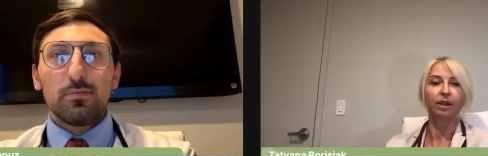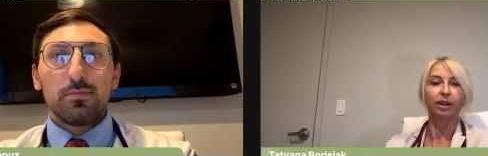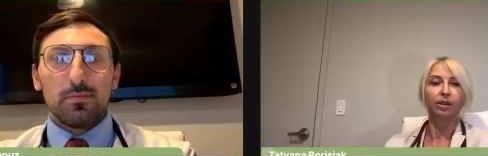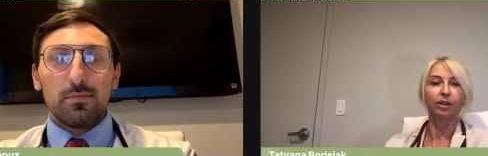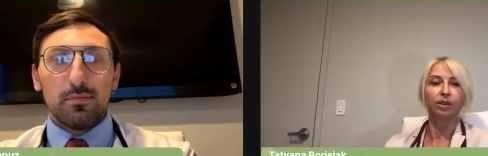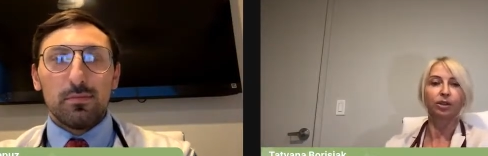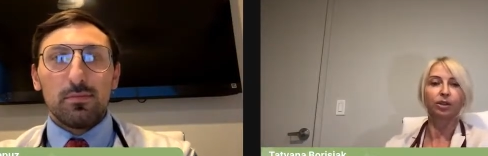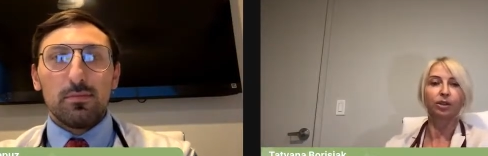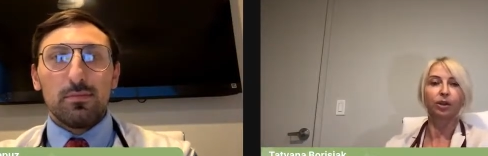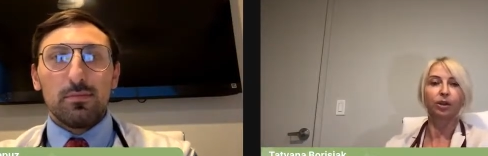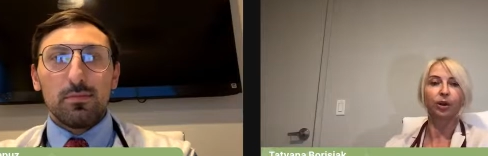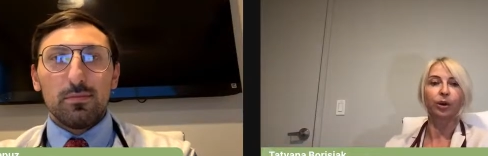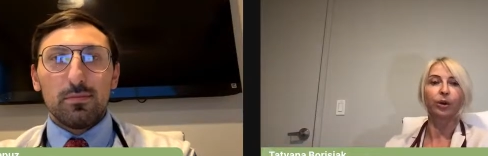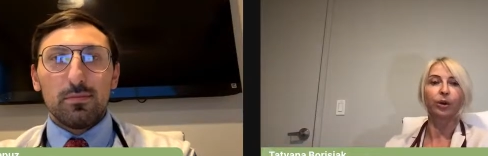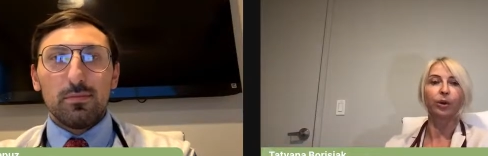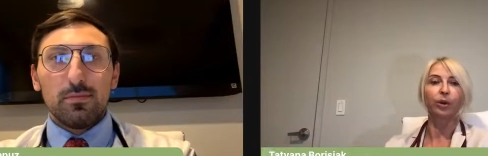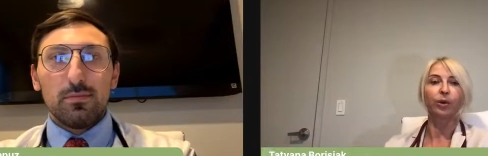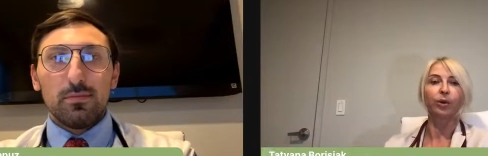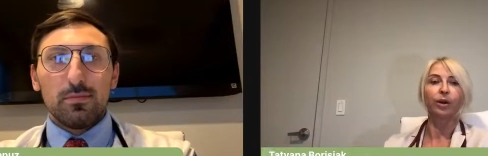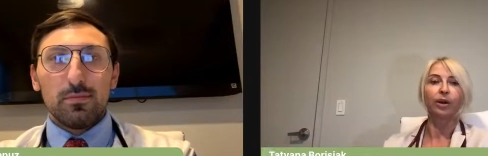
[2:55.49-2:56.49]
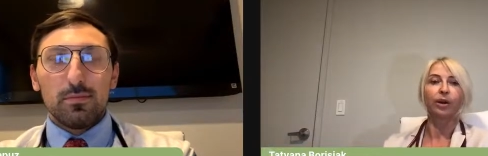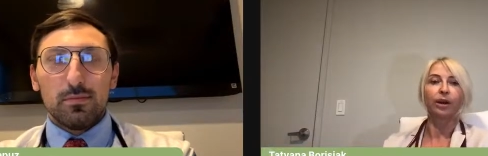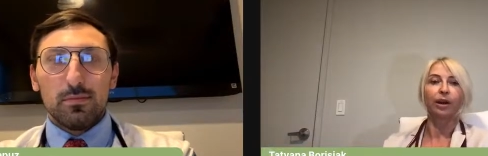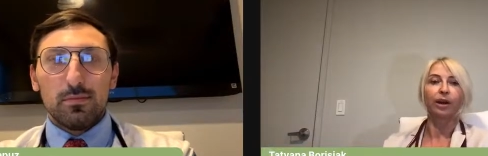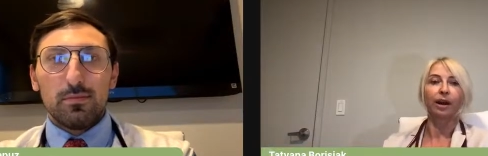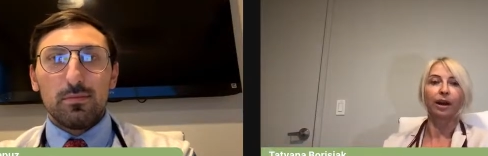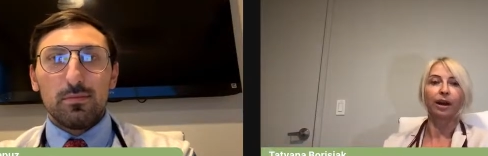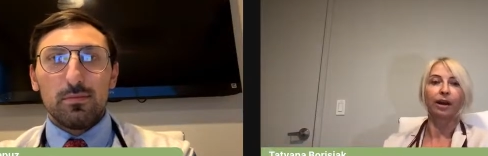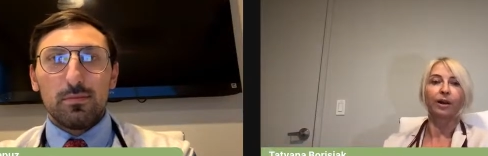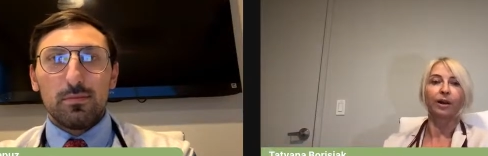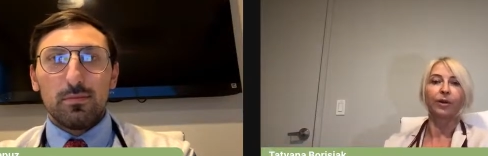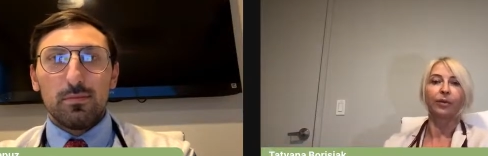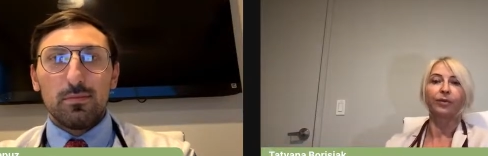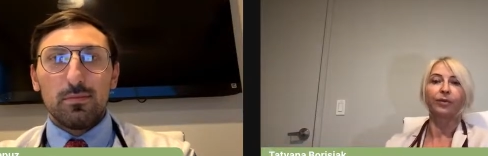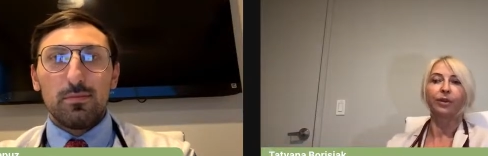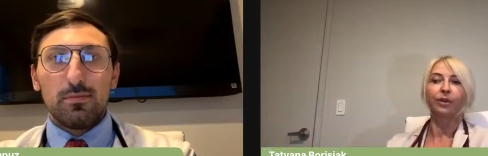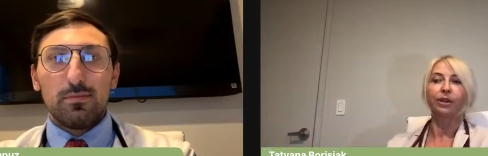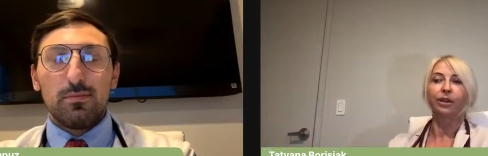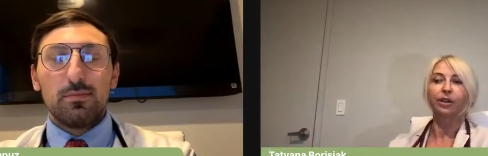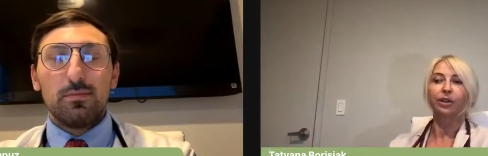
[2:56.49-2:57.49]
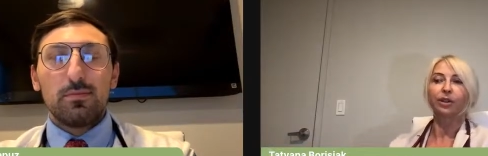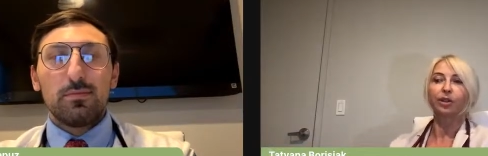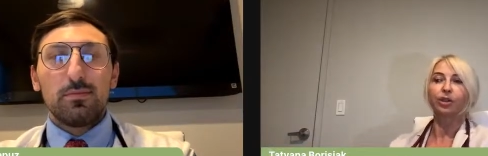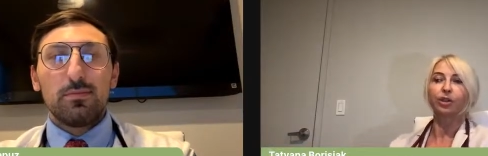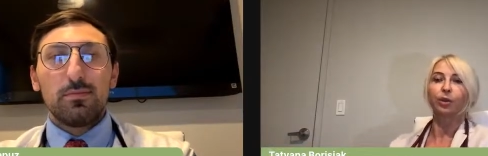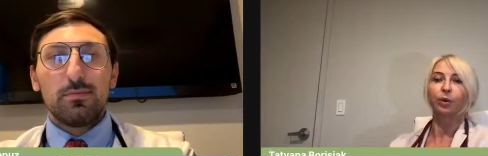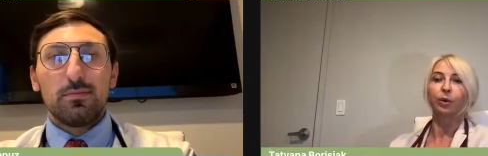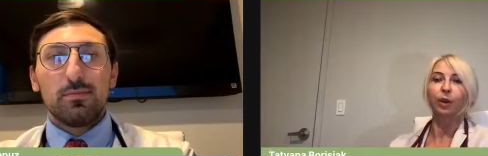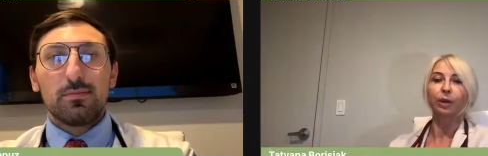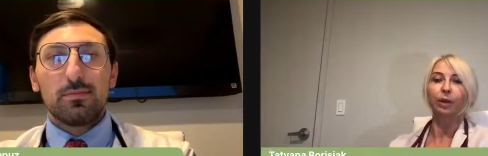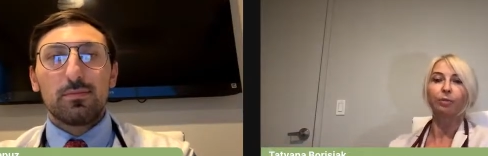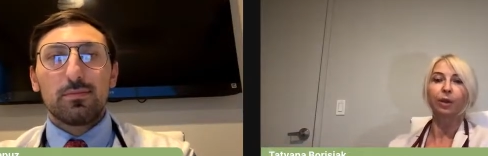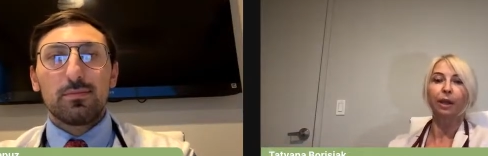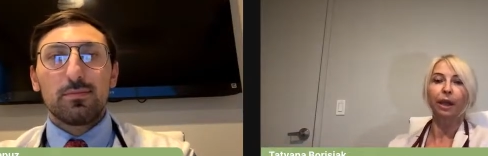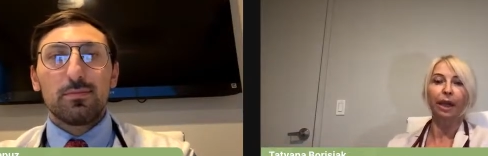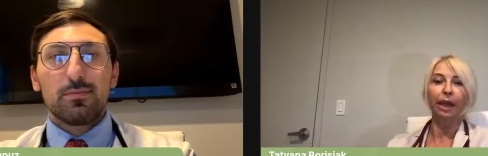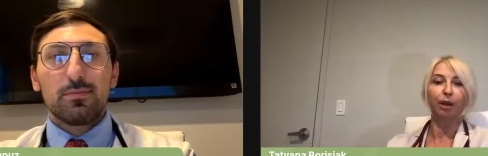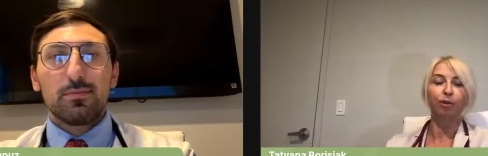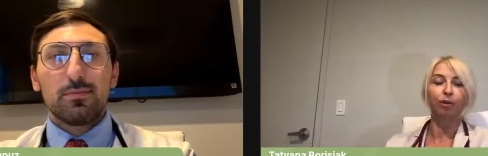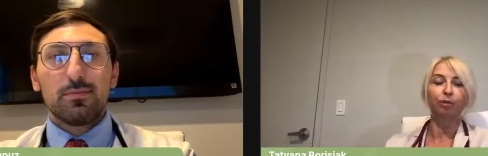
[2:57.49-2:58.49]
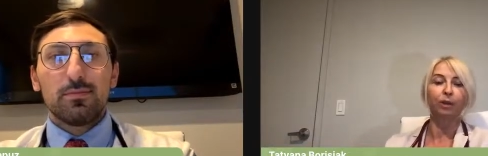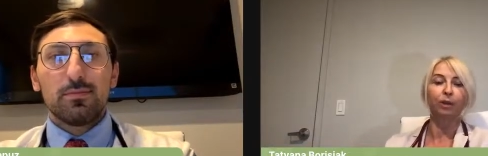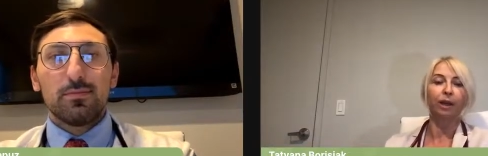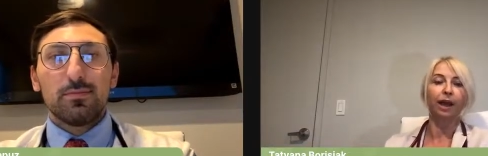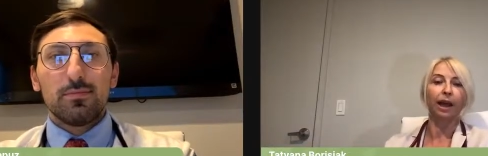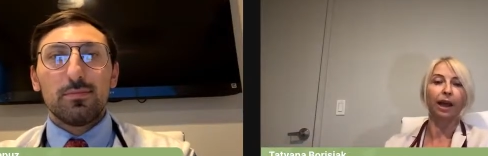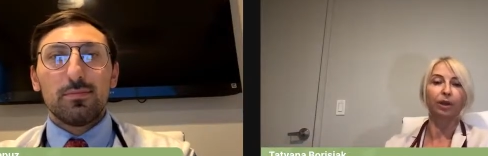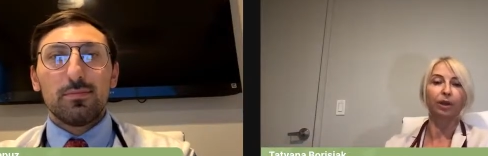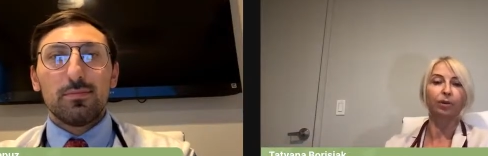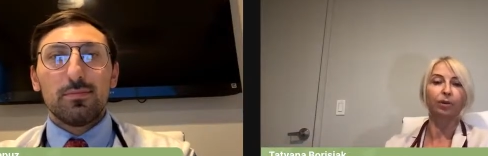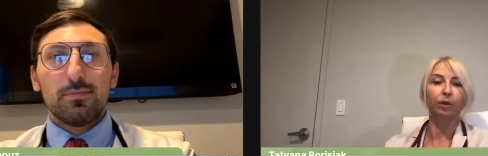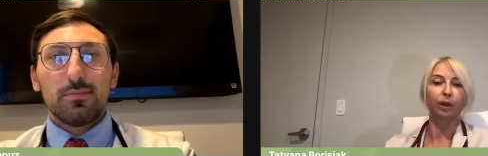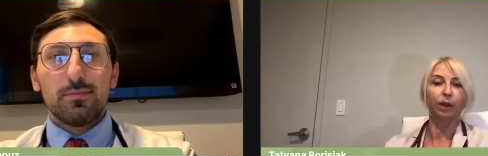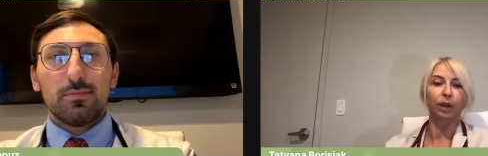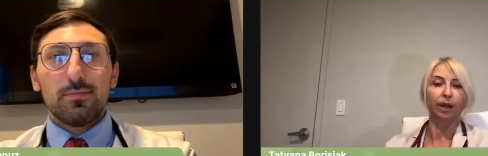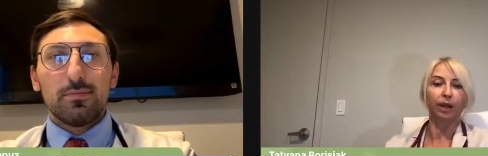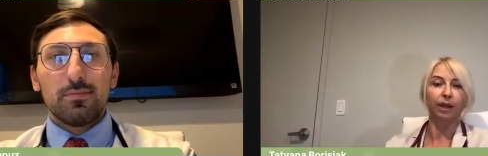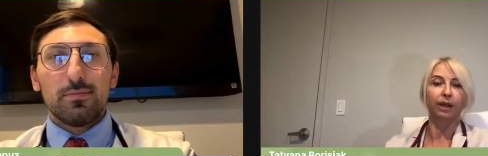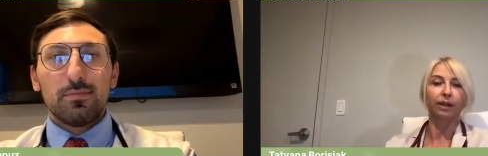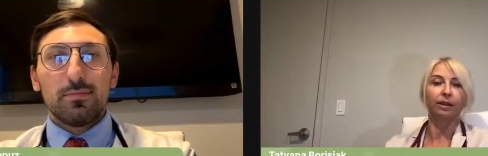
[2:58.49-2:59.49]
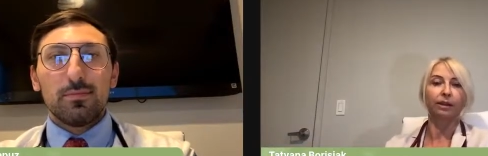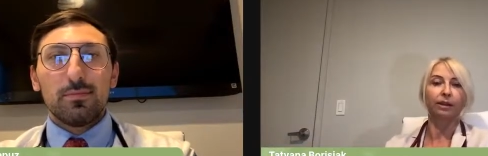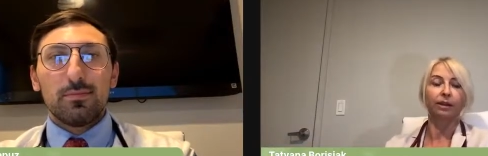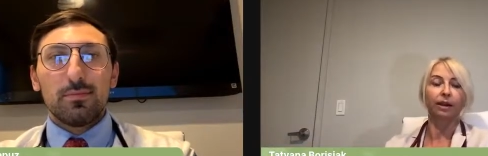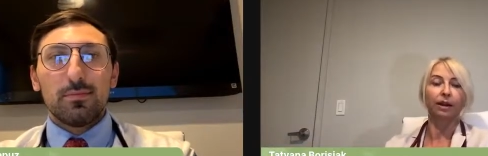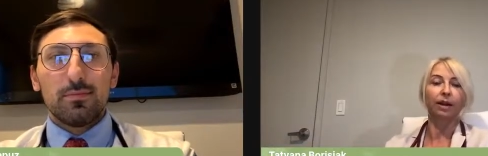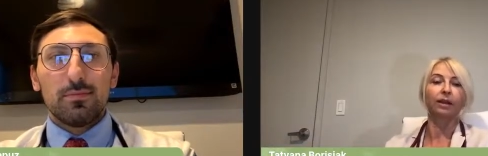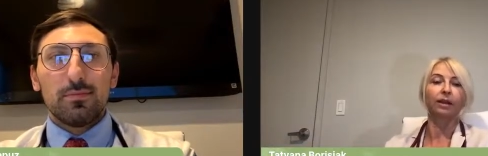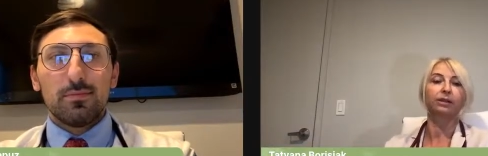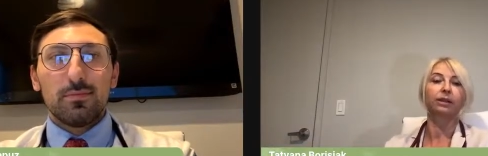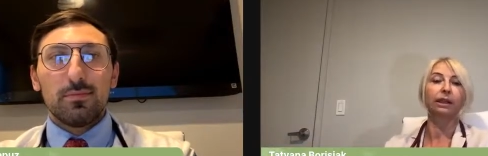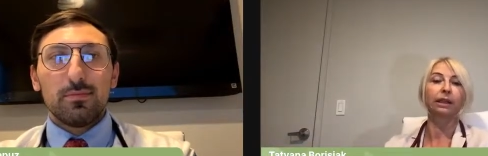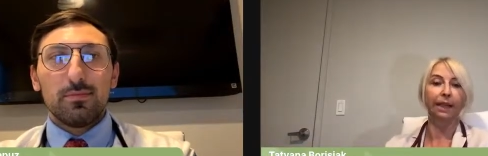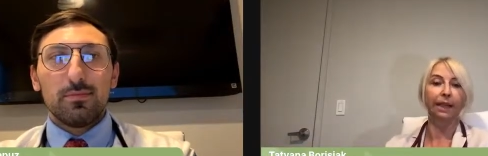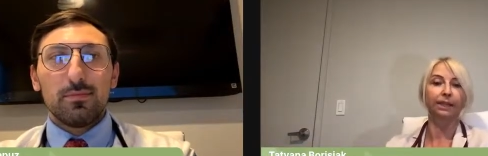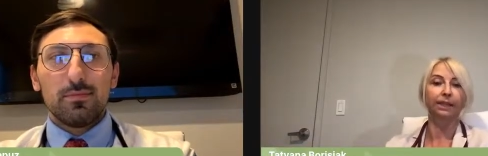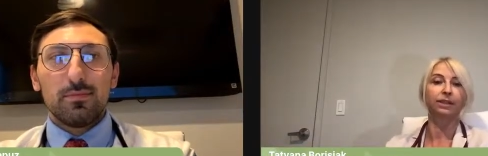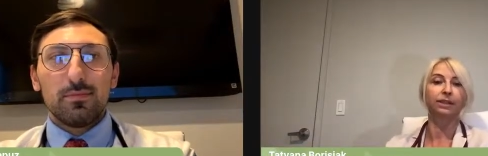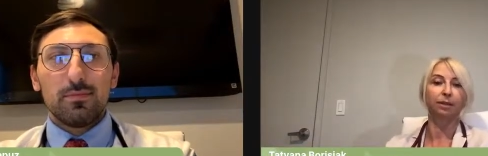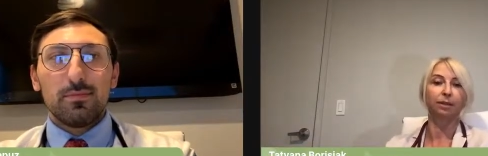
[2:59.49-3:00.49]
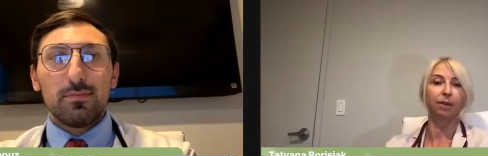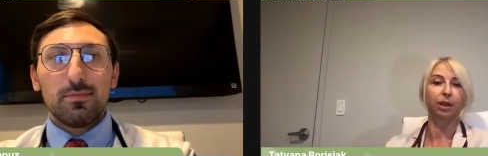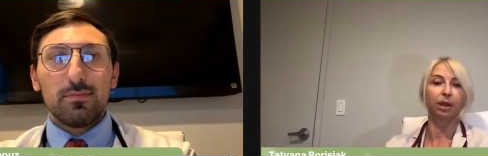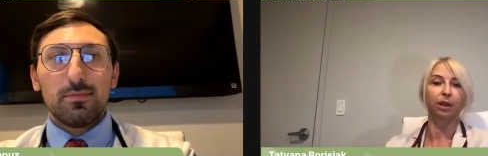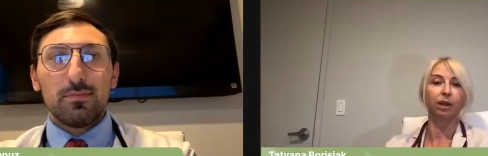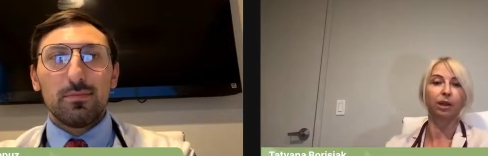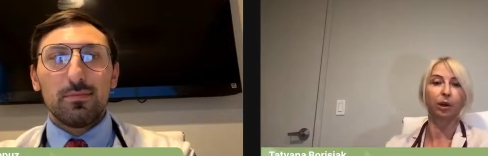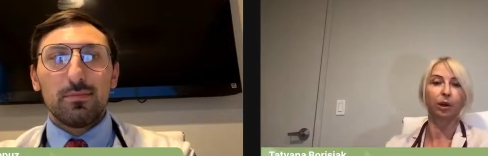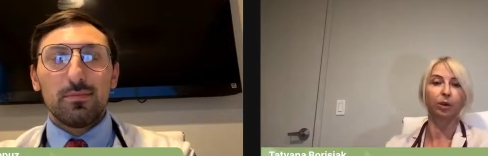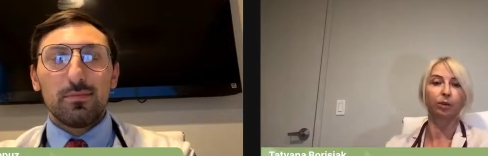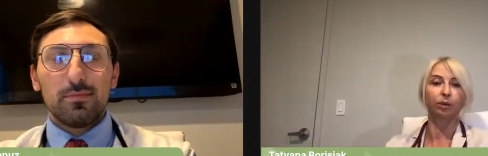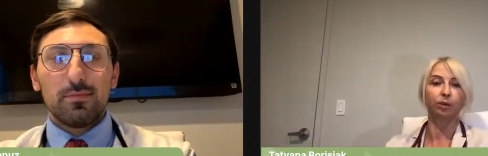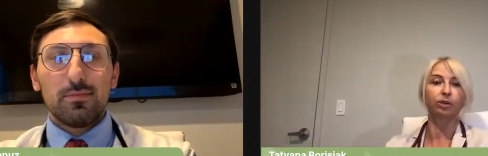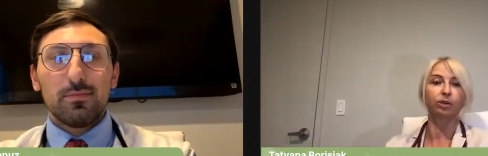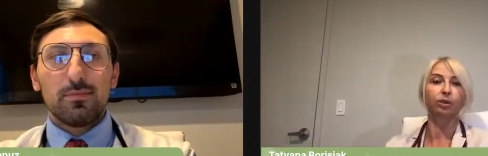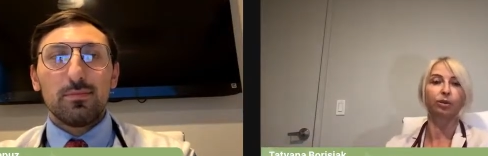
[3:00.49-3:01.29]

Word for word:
Speaker 1: So, um, so it be, could be calculated as glycemic load. So